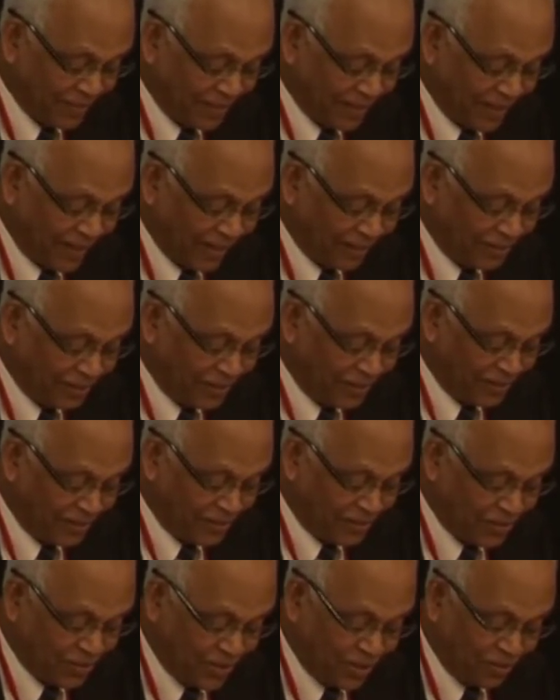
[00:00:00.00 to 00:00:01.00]
Catherine
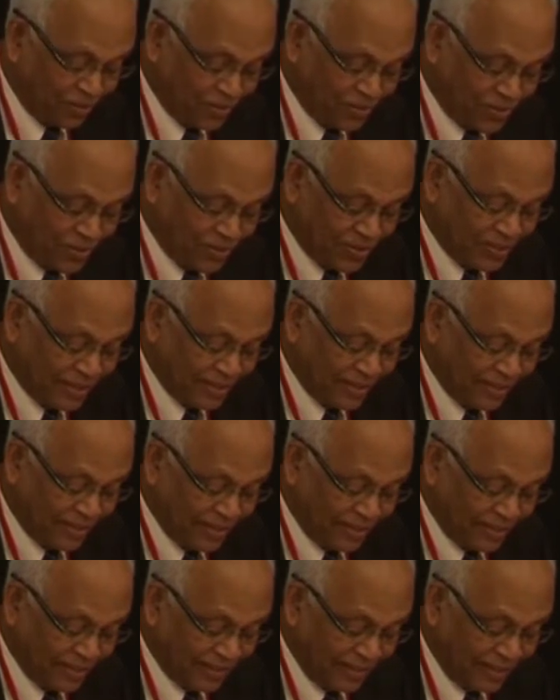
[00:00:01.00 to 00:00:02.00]
Stevens,
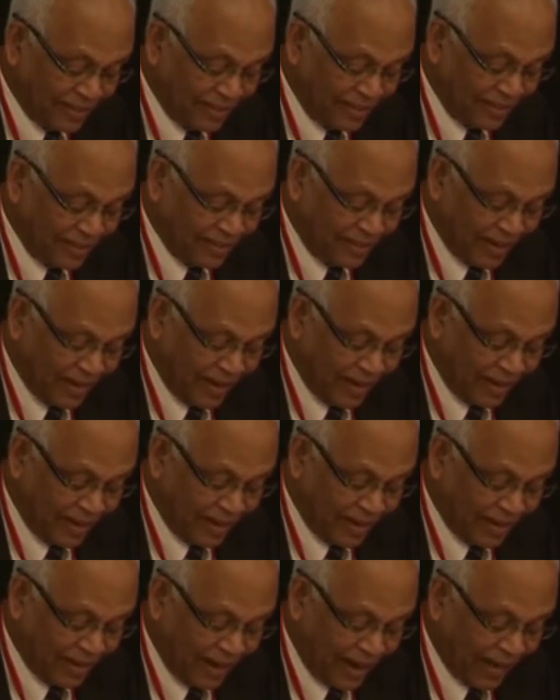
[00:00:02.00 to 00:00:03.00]
the
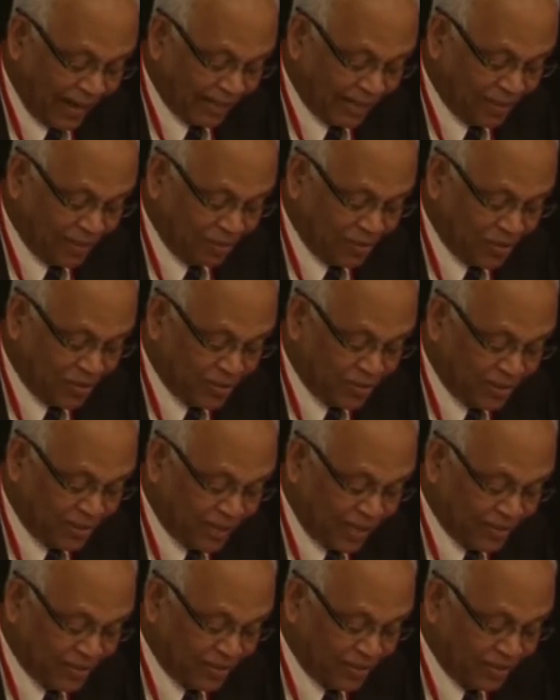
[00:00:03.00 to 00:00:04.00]
Acting Mission
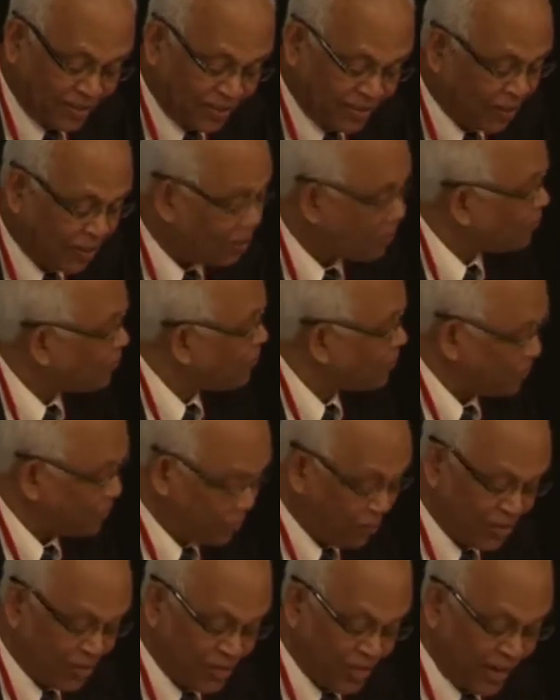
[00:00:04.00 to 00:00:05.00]
Director of
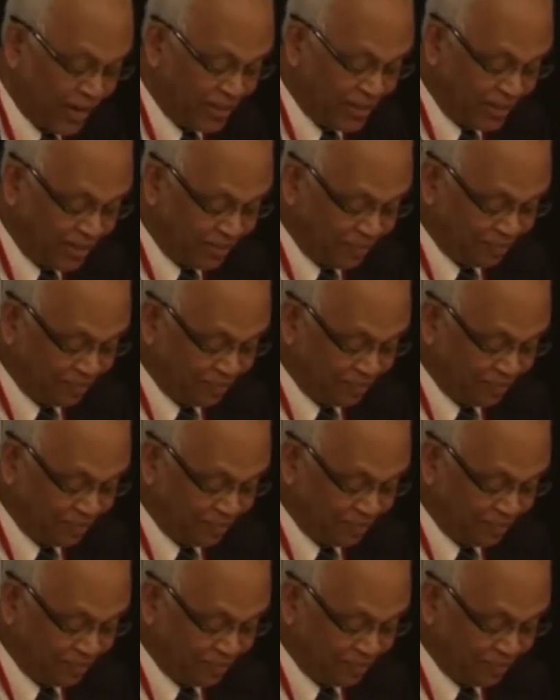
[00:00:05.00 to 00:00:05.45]
USAID.